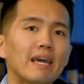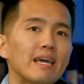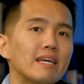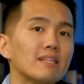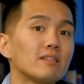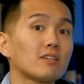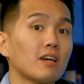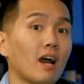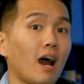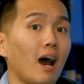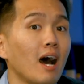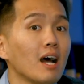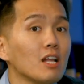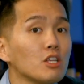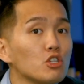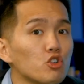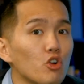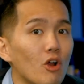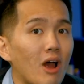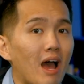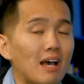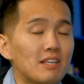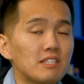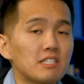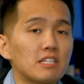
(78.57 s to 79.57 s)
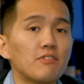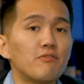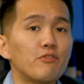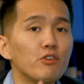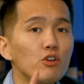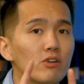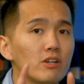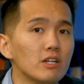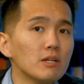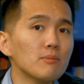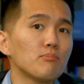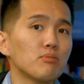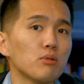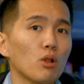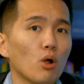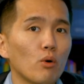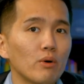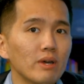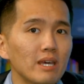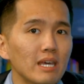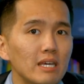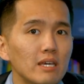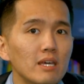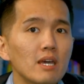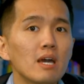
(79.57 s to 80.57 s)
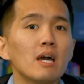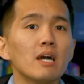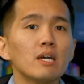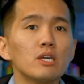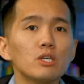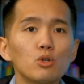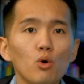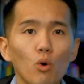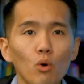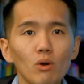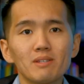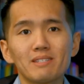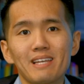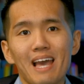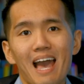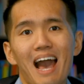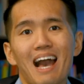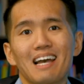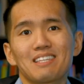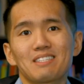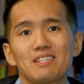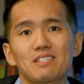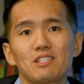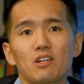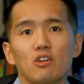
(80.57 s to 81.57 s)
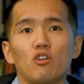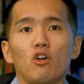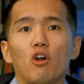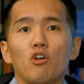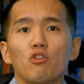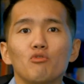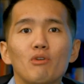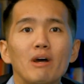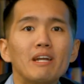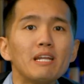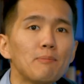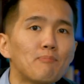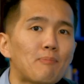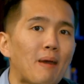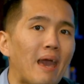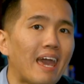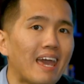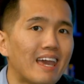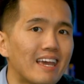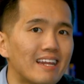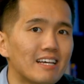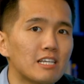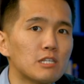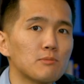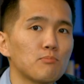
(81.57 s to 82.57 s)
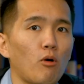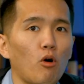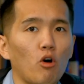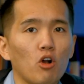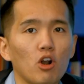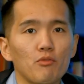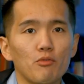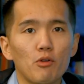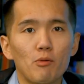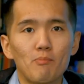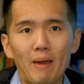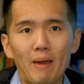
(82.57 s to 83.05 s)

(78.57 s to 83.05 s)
In contrast, if you're an employee, your taxes are already paid as part of your